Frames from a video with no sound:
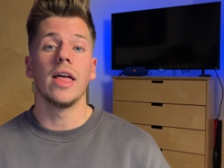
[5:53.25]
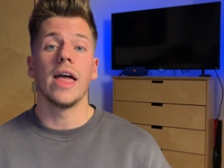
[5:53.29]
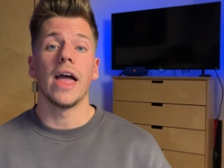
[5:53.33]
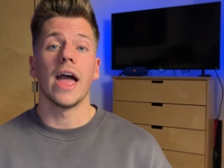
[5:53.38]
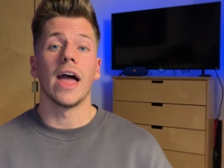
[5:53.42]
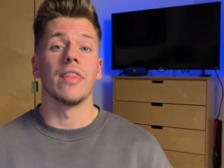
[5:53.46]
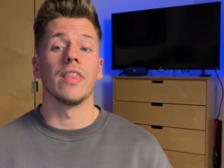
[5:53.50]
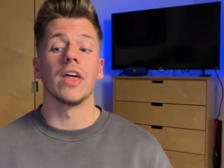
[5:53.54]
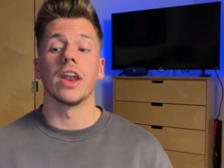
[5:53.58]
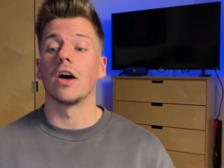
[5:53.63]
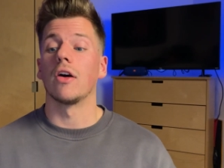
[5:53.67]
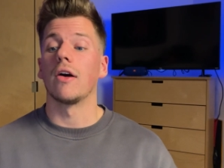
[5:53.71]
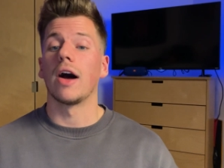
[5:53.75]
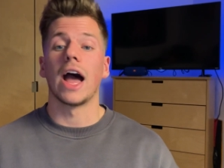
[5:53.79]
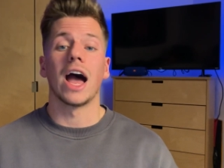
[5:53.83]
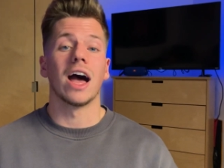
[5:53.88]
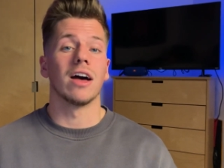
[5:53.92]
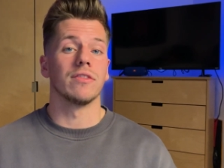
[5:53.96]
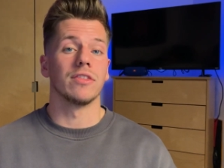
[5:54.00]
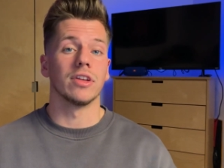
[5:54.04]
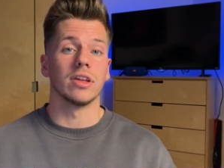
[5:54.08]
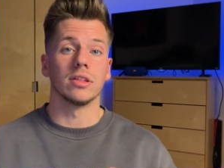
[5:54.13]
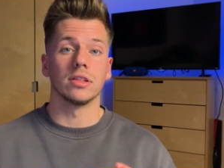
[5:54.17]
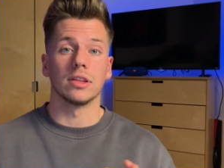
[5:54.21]
and then I'll
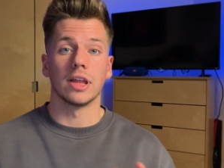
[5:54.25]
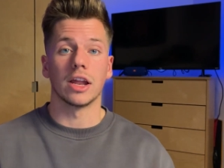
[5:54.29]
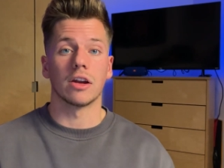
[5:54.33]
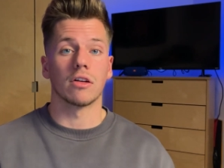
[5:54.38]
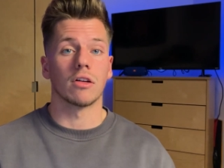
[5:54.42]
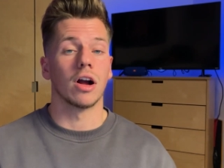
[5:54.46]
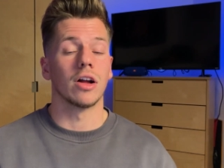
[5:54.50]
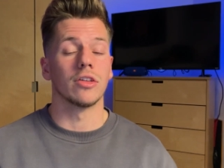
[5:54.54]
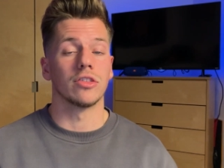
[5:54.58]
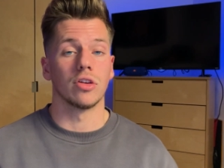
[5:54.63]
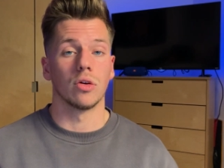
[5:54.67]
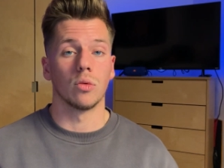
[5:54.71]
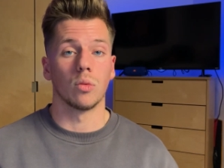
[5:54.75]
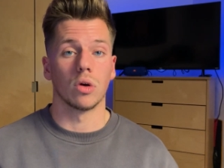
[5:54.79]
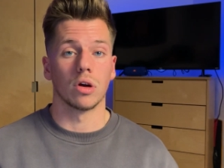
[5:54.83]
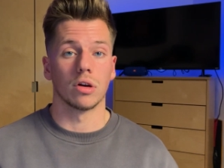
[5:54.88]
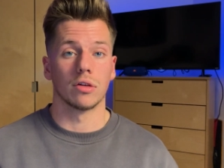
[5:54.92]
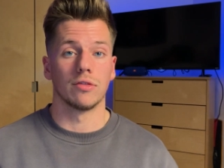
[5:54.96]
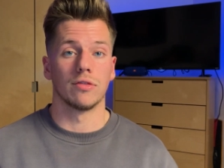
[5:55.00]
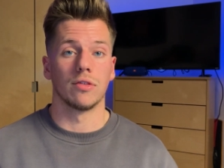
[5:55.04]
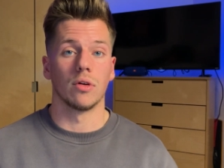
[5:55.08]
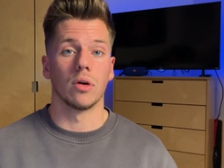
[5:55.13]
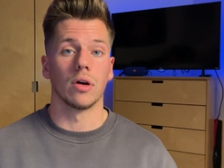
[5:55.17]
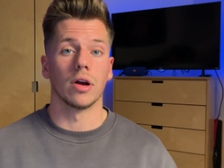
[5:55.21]
have it later on to work
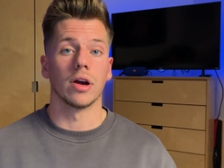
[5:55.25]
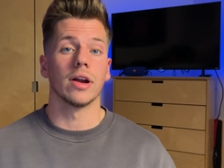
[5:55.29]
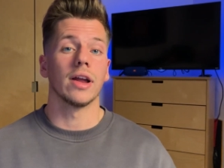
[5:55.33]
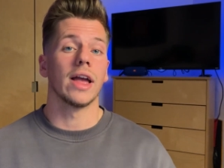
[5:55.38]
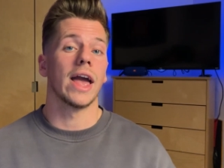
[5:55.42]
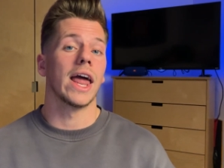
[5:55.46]
for